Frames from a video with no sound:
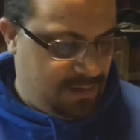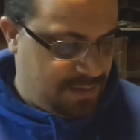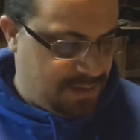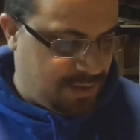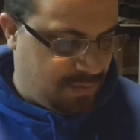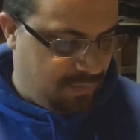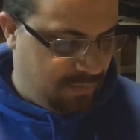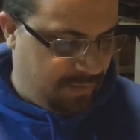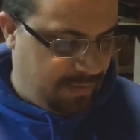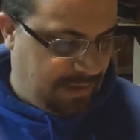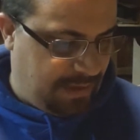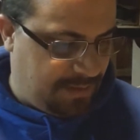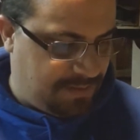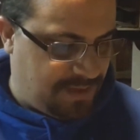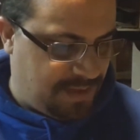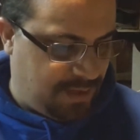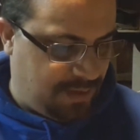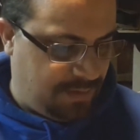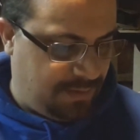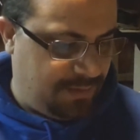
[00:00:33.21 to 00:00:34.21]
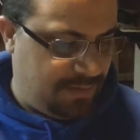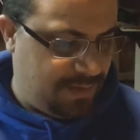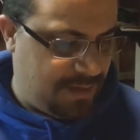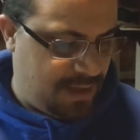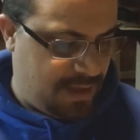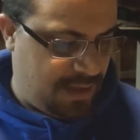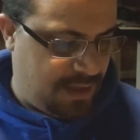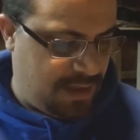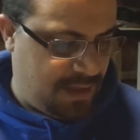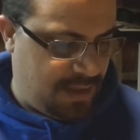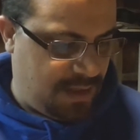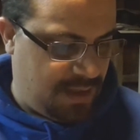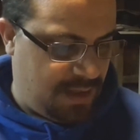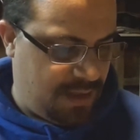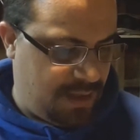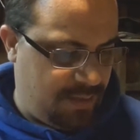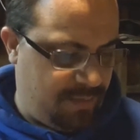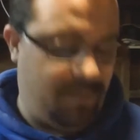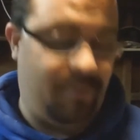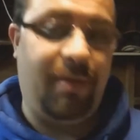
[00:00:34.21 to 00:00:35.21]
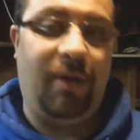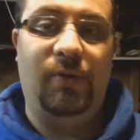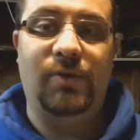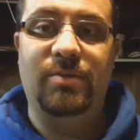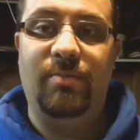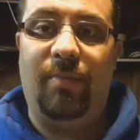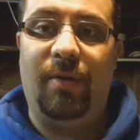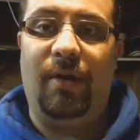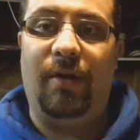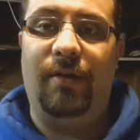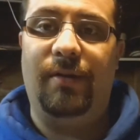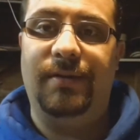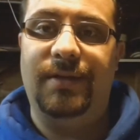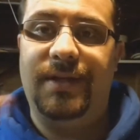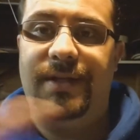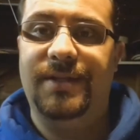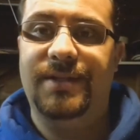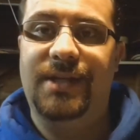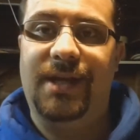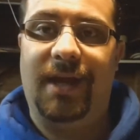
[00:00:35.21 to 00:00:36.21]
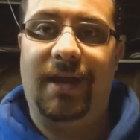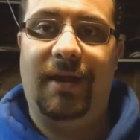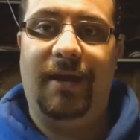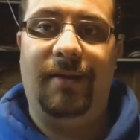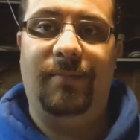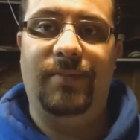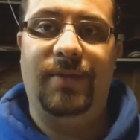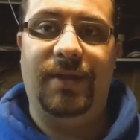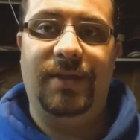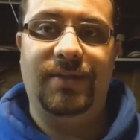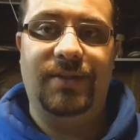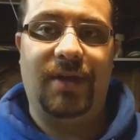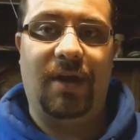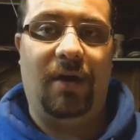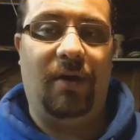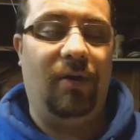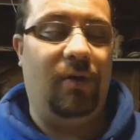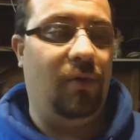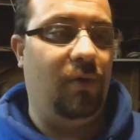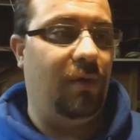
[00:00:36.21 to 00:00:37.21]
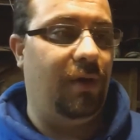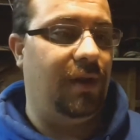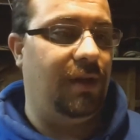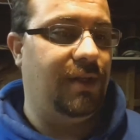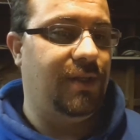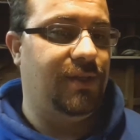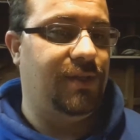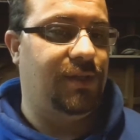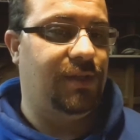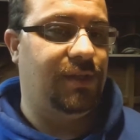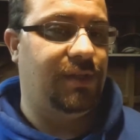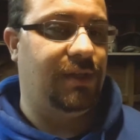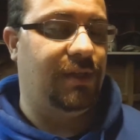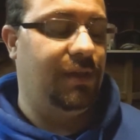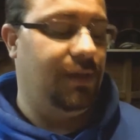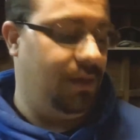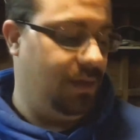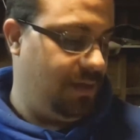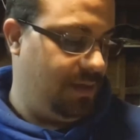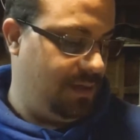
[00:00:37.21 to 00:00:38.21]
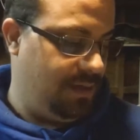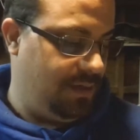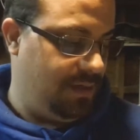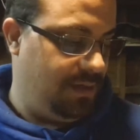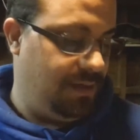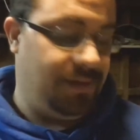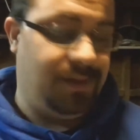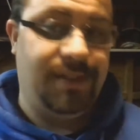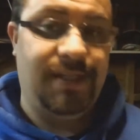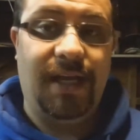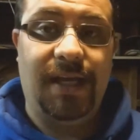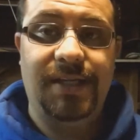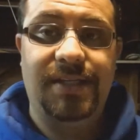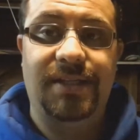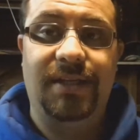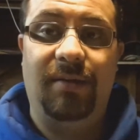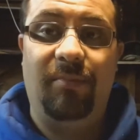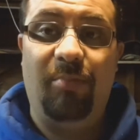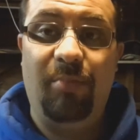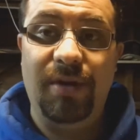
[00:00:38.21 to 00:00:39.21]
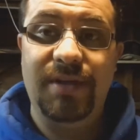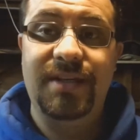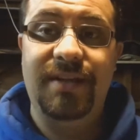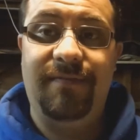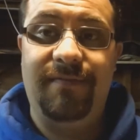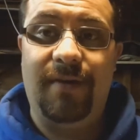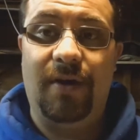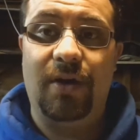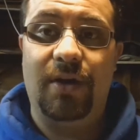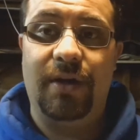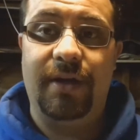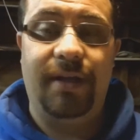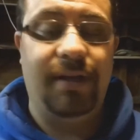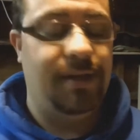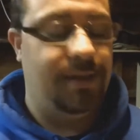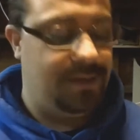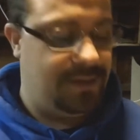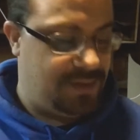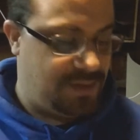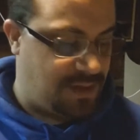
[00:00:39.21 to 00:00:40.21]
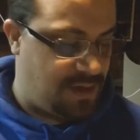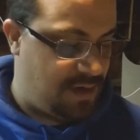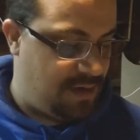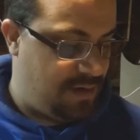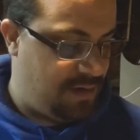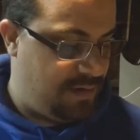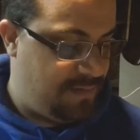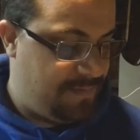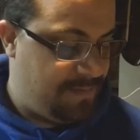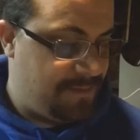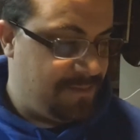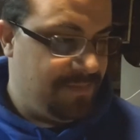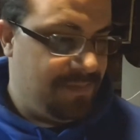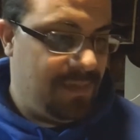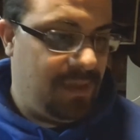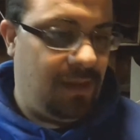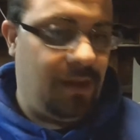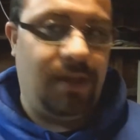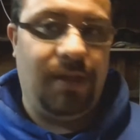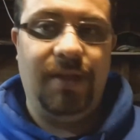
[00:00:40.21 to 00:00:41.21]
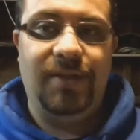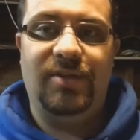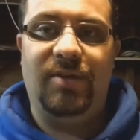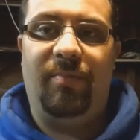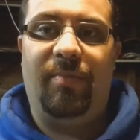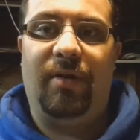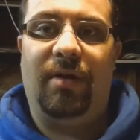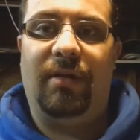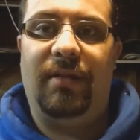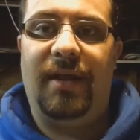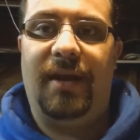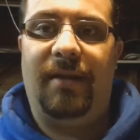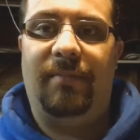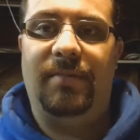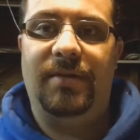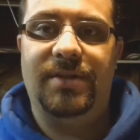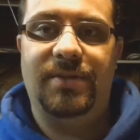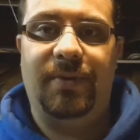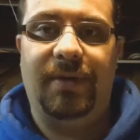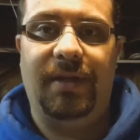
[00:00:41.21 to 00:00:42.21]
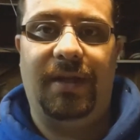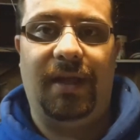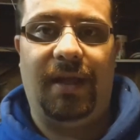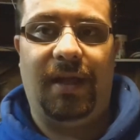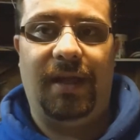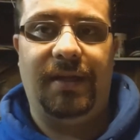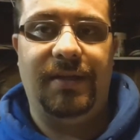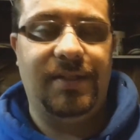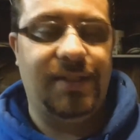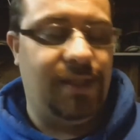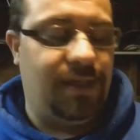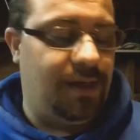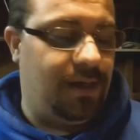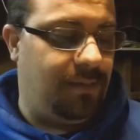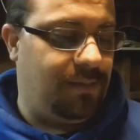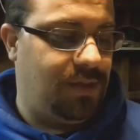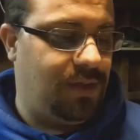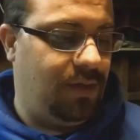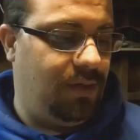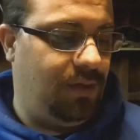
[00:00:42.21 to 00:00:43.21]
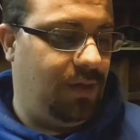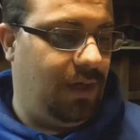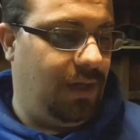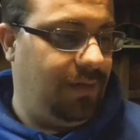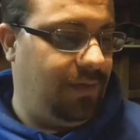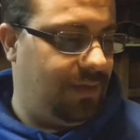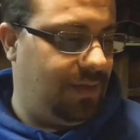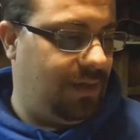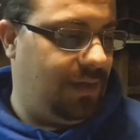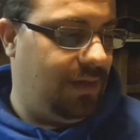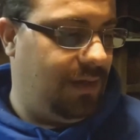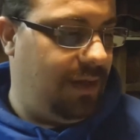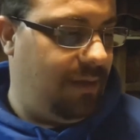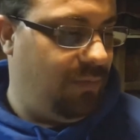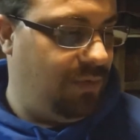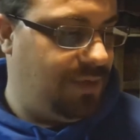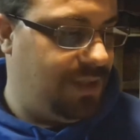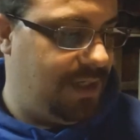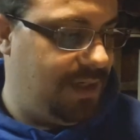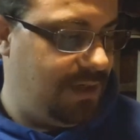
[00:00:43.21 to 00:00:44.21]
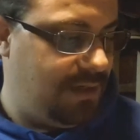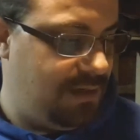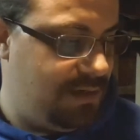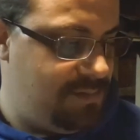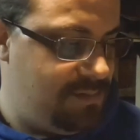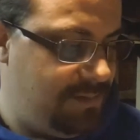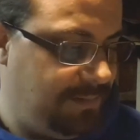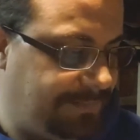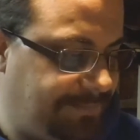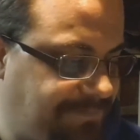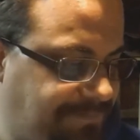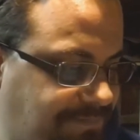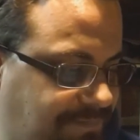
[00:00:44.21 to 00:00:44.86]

So what have we been up to? Belgian Blonde is carved, is cold, is tasting pretty fine. So need to bottle that up this week and send it up to Clint in Hamilton.